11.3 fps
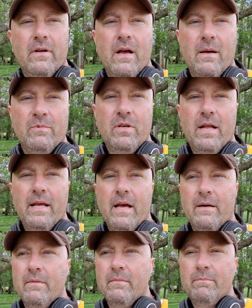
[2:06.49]
I'm standing
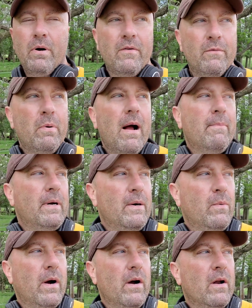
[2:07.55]
on part of a property
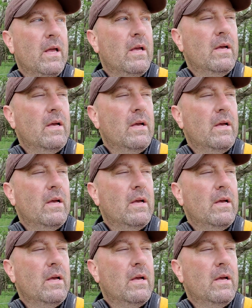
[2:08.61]
where